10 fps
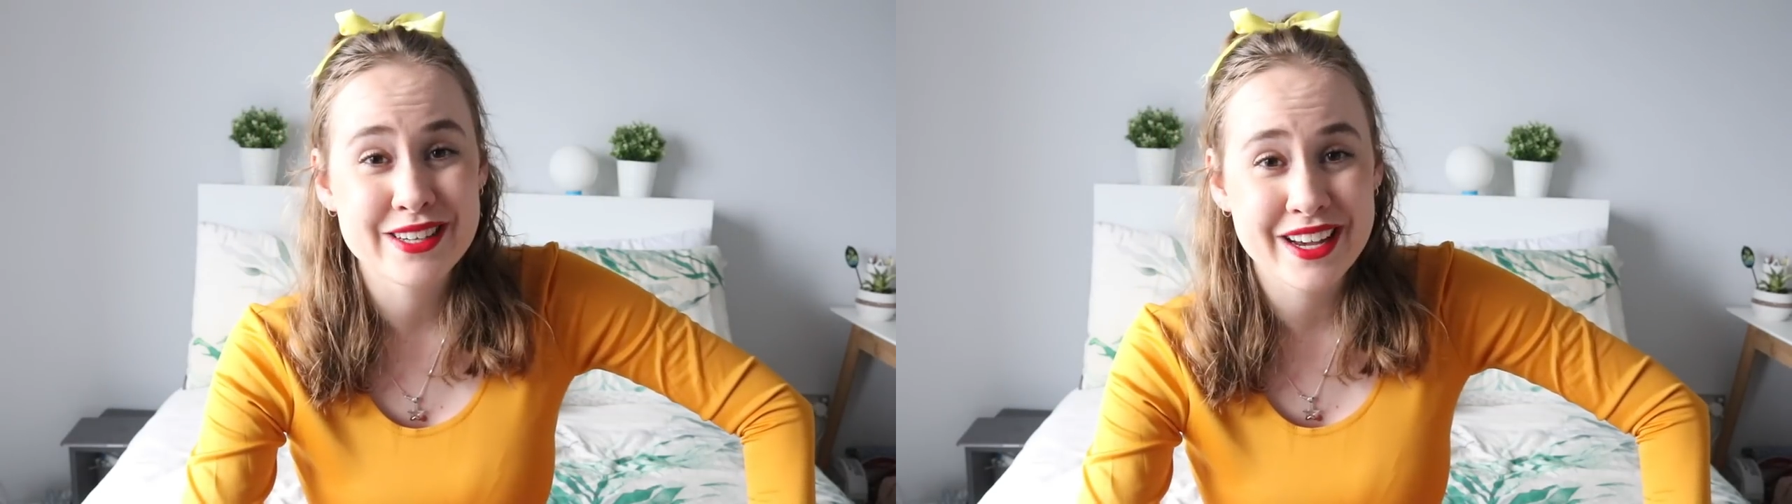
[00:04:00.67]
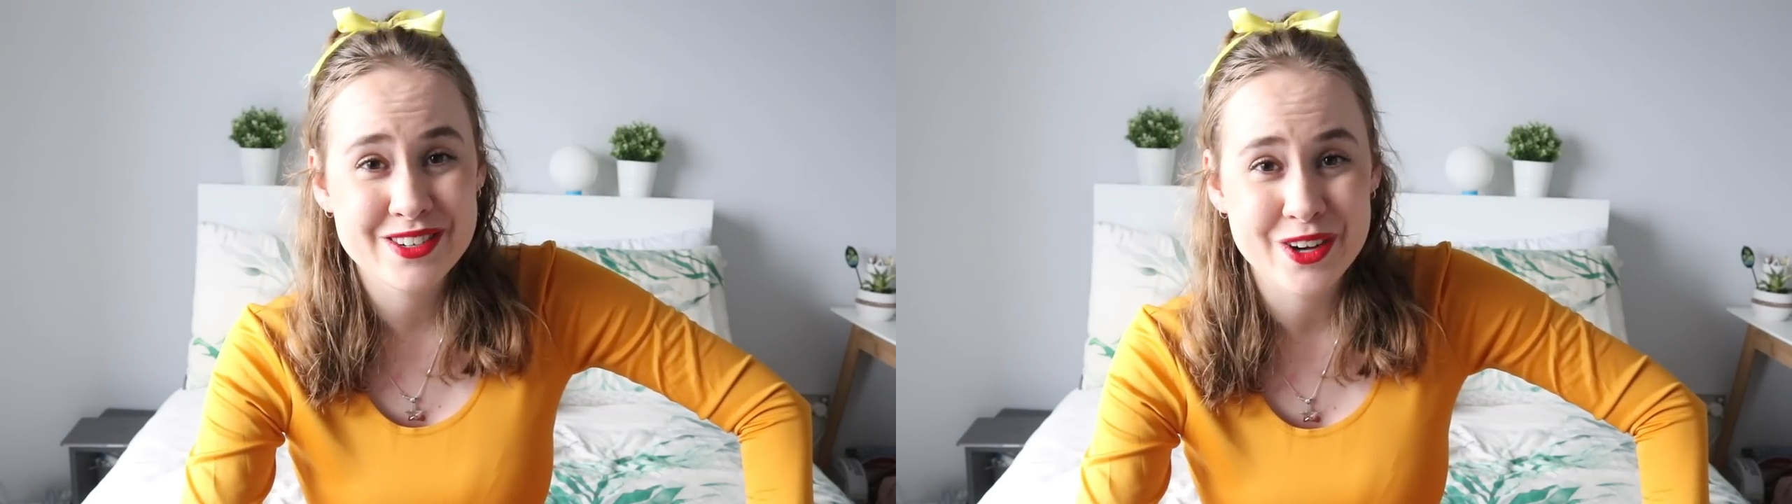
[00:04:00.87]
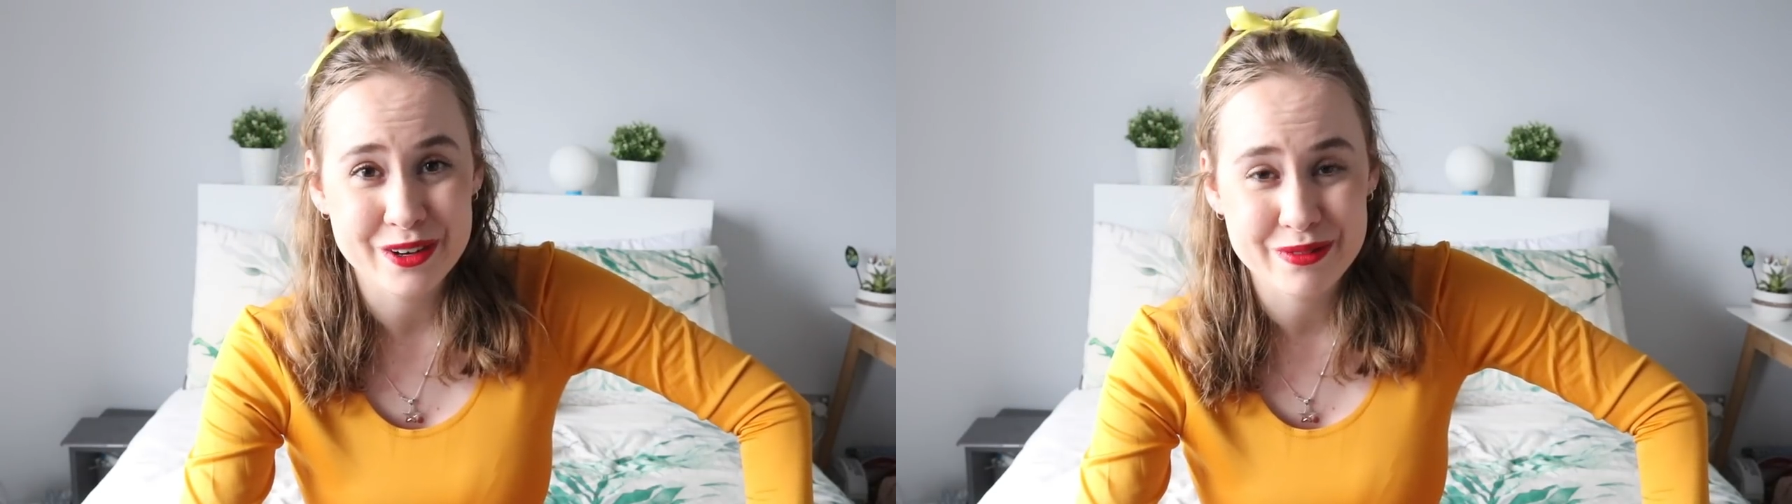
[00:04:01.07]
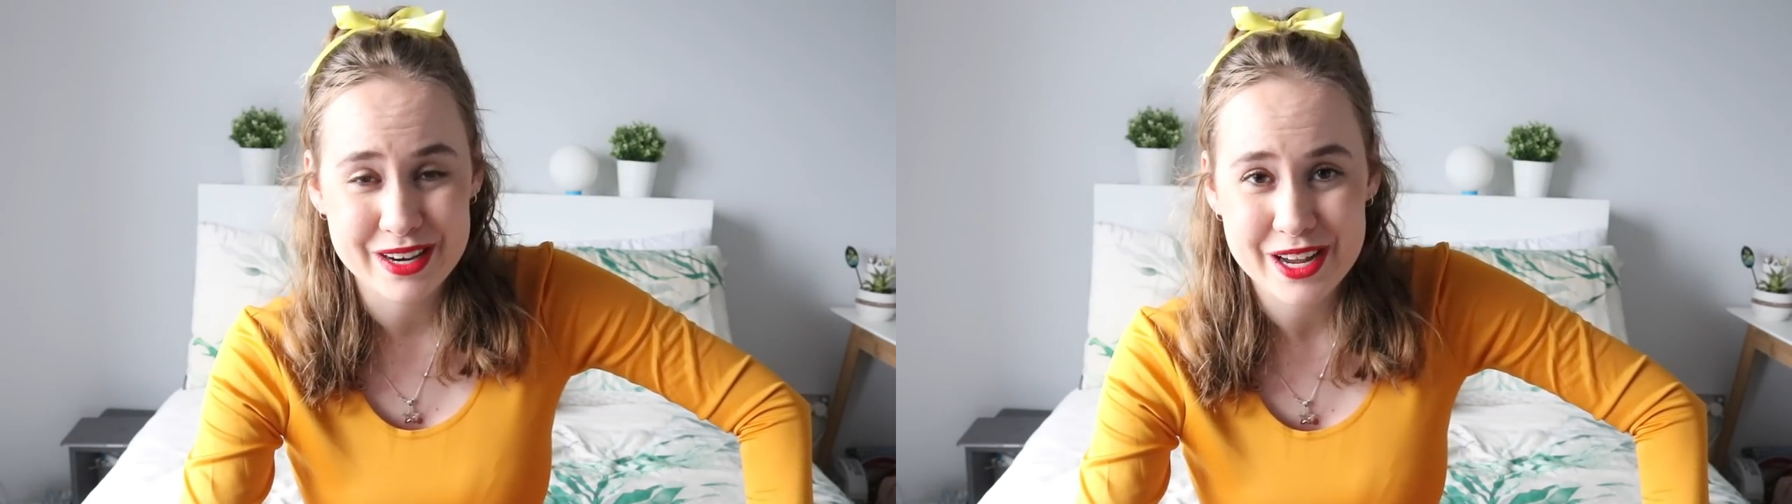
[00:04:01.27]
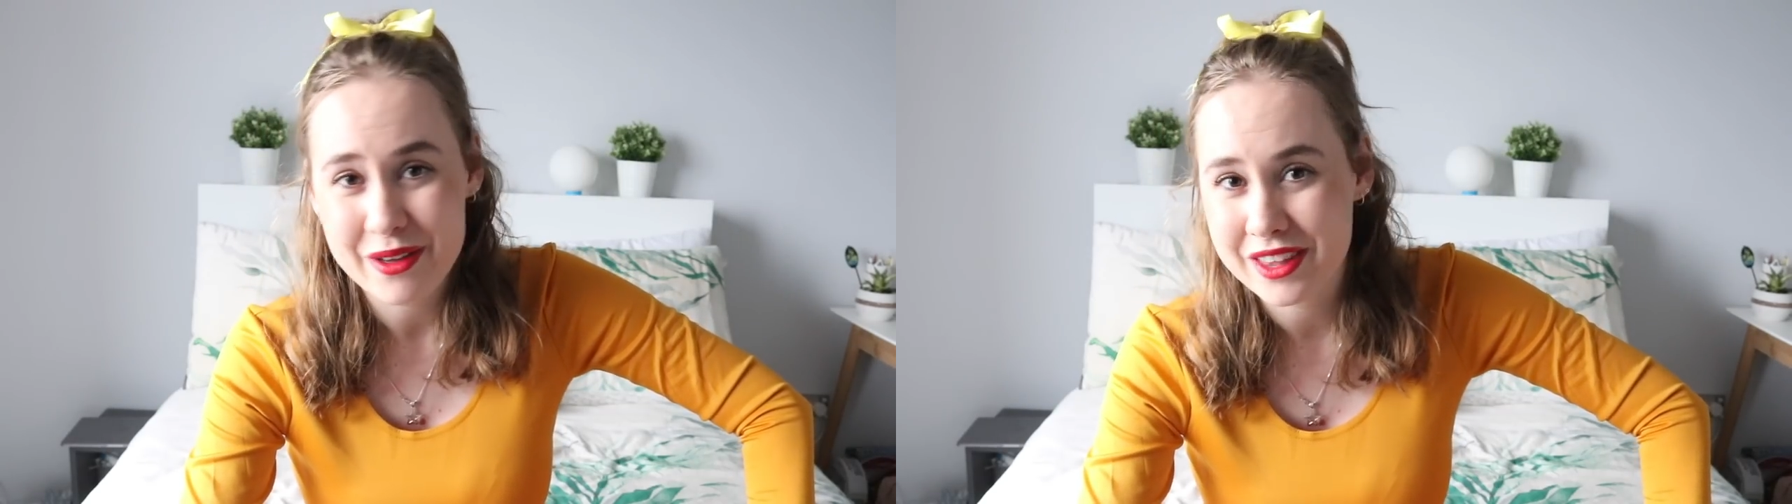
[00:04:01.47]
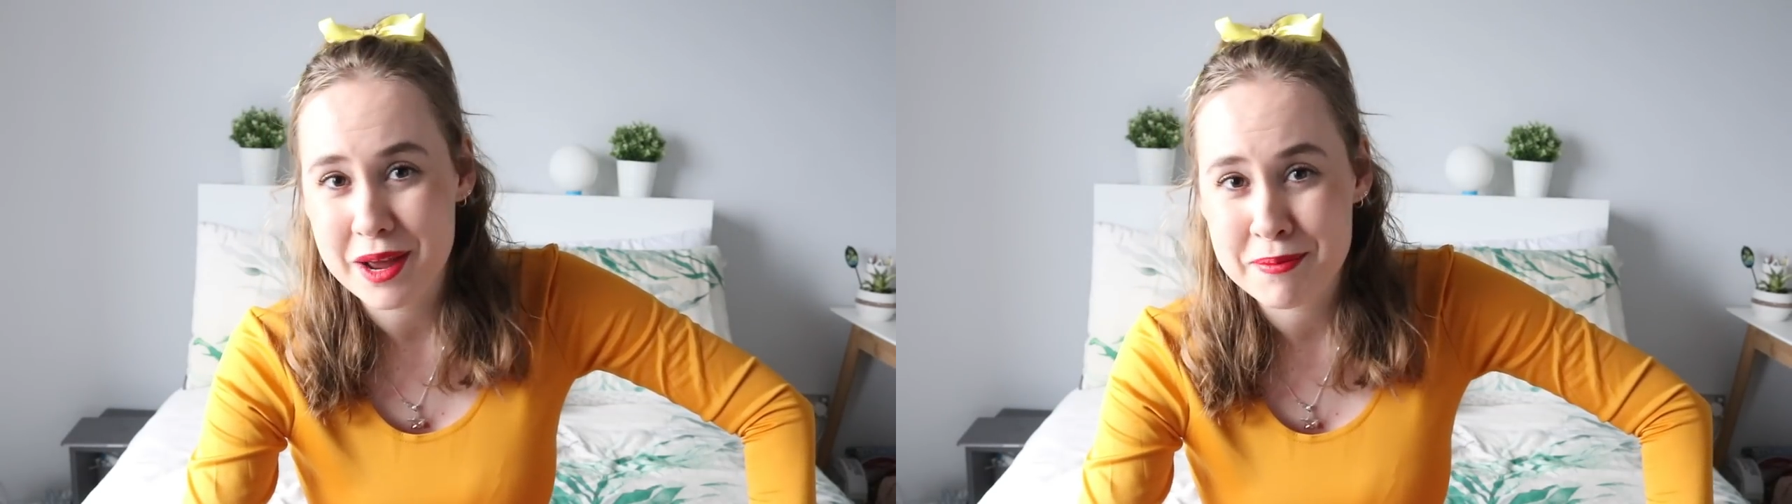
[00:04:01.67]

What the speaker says: TikTok video that I